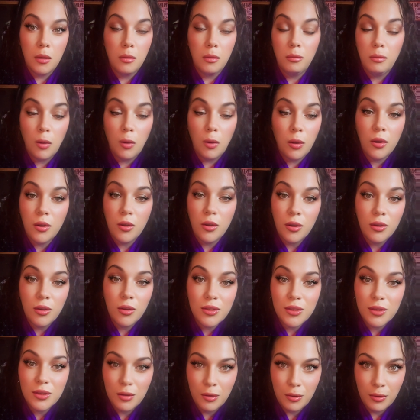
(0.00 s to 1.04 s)
born
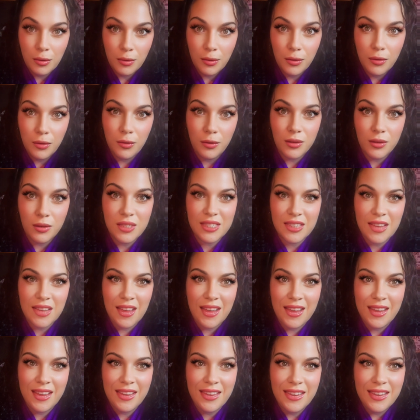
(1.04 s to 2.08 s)
under a hawthorn
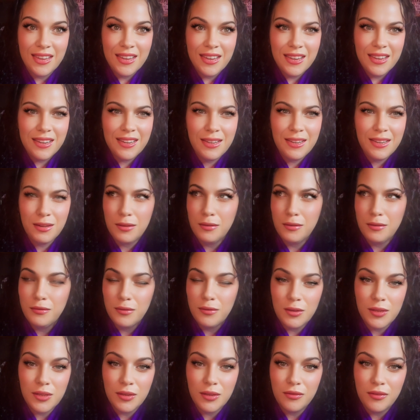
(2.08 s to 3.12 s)
sky near the
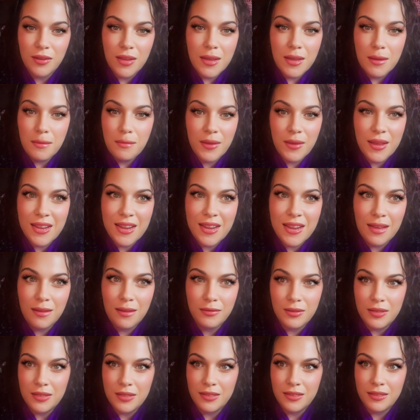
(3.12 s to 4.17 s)
foot of Ben
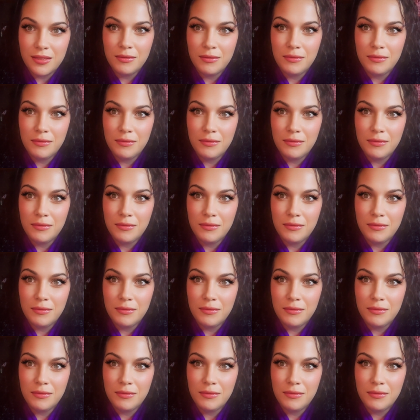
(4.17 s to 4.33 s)
Avon,